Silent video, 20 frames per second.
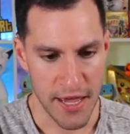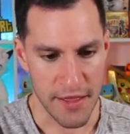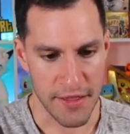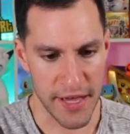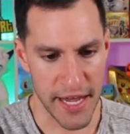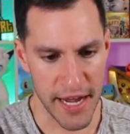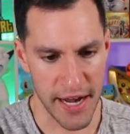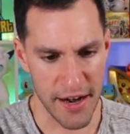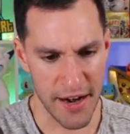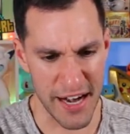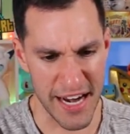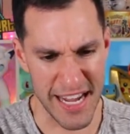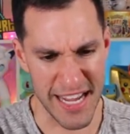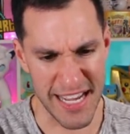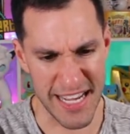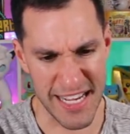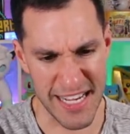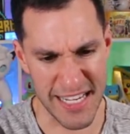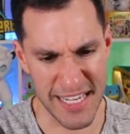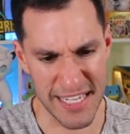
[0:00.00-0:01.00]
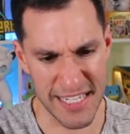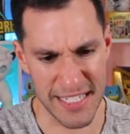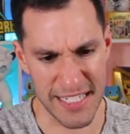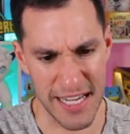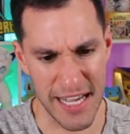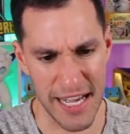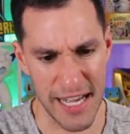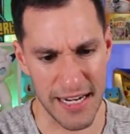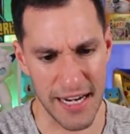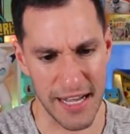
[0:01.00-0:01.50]
There is,
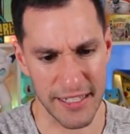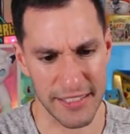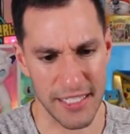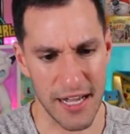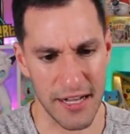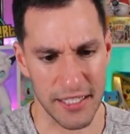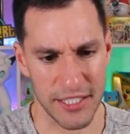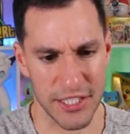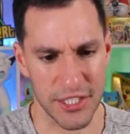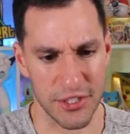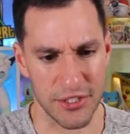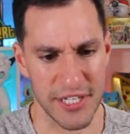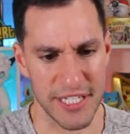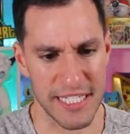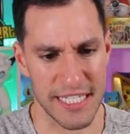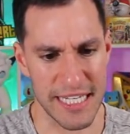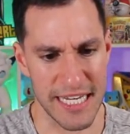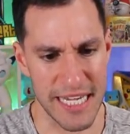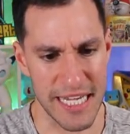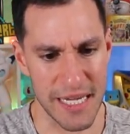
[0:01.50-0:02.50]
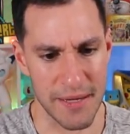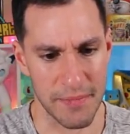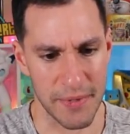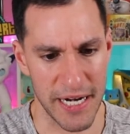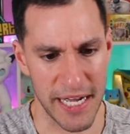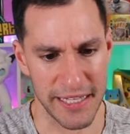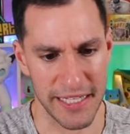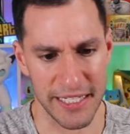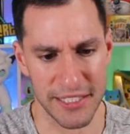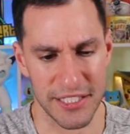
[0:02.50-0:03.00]
not Toxtricity,
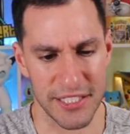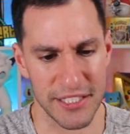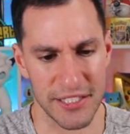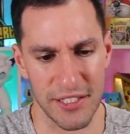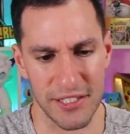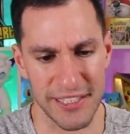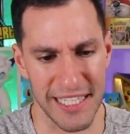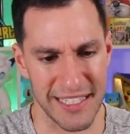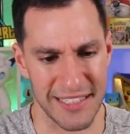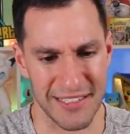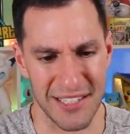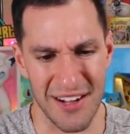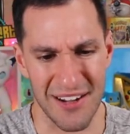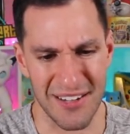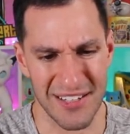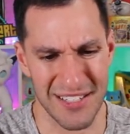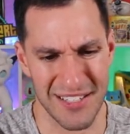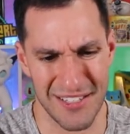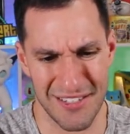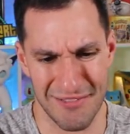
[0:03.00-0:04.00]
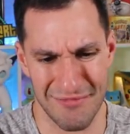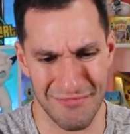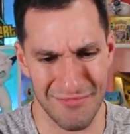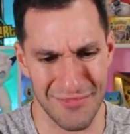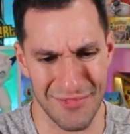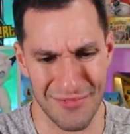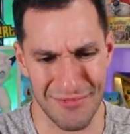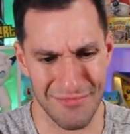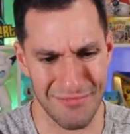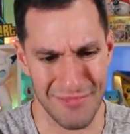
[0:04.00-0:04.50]
but I think it's just called like Tox.
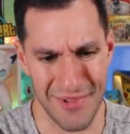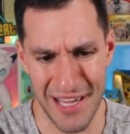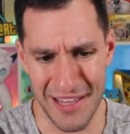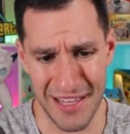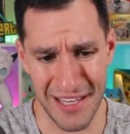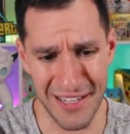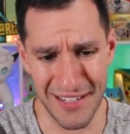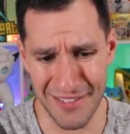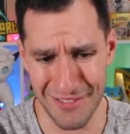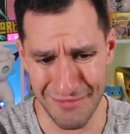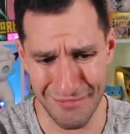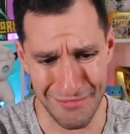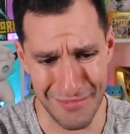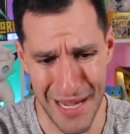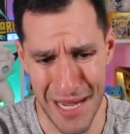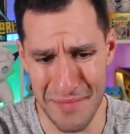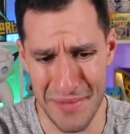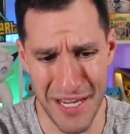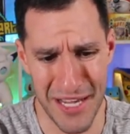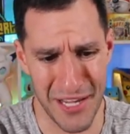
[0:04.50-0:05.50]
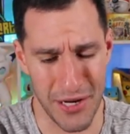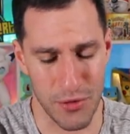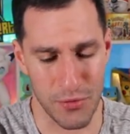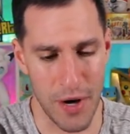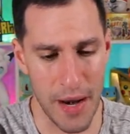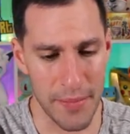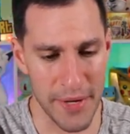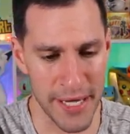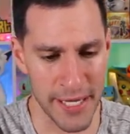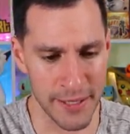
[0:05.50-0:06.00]
I think, maybe?
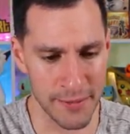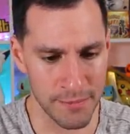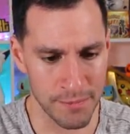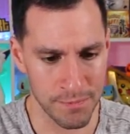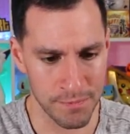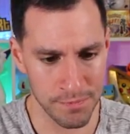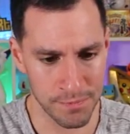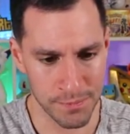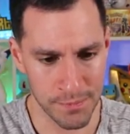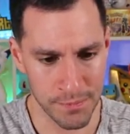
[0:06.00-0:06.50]
Grubbin.